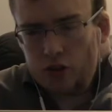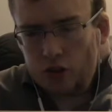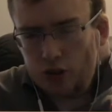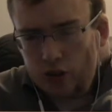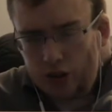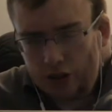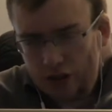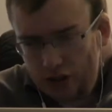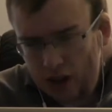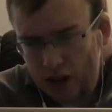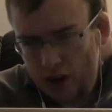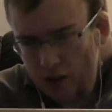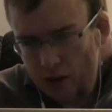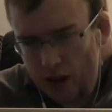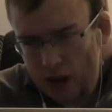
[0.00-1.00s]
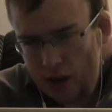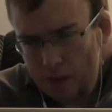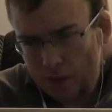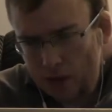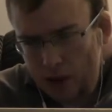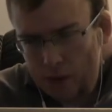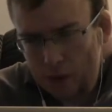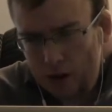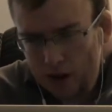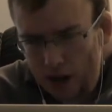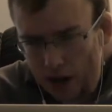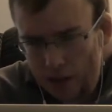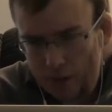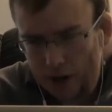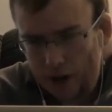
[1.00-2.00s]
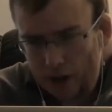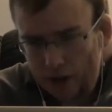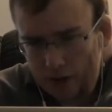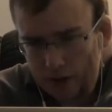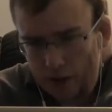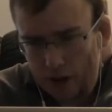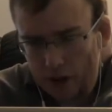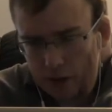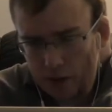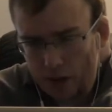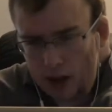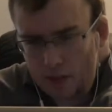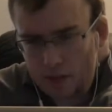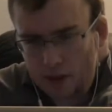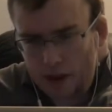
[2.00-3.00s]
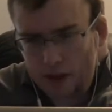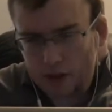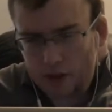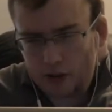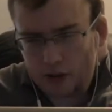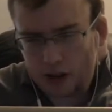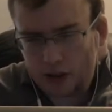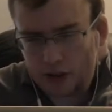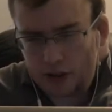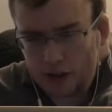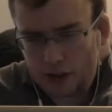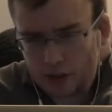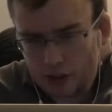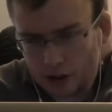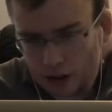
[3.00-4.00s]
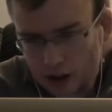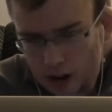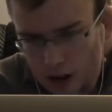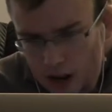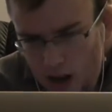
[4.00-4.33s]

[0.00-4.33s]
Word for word: So Shuri, I believe her name is, Black Panther's sister.